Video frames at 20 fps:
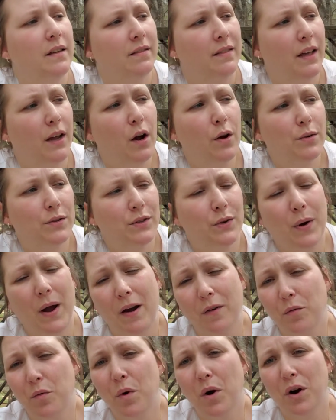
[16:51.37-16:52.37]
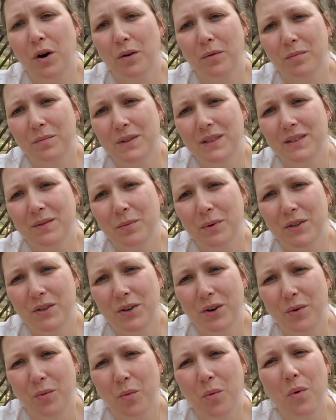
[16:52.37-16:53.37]
They also have worms, which
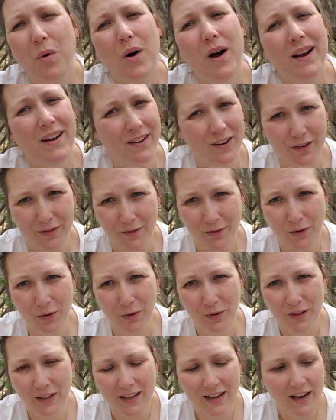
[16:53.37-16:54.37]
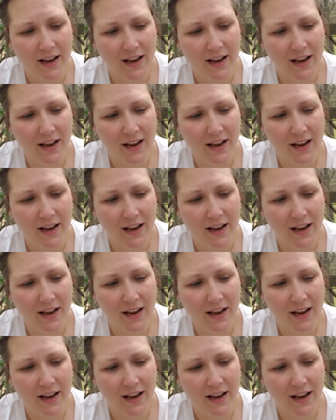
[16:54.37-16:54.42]
are wonderful